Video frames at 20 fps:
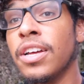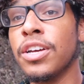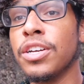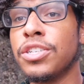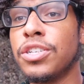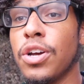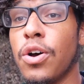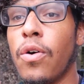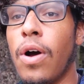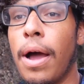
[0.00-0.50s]

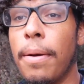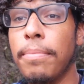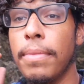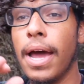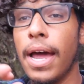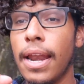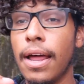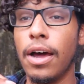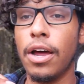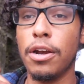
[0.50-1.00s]
So I'm
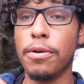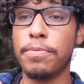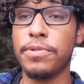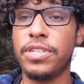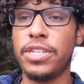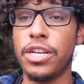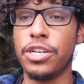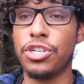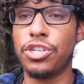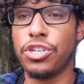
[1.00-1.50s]
not
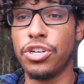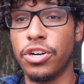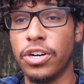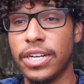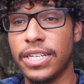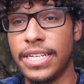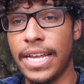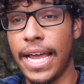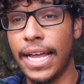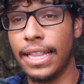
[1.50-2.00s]
100% sure
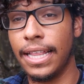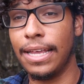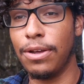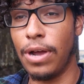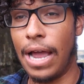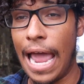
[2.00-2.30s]
exactly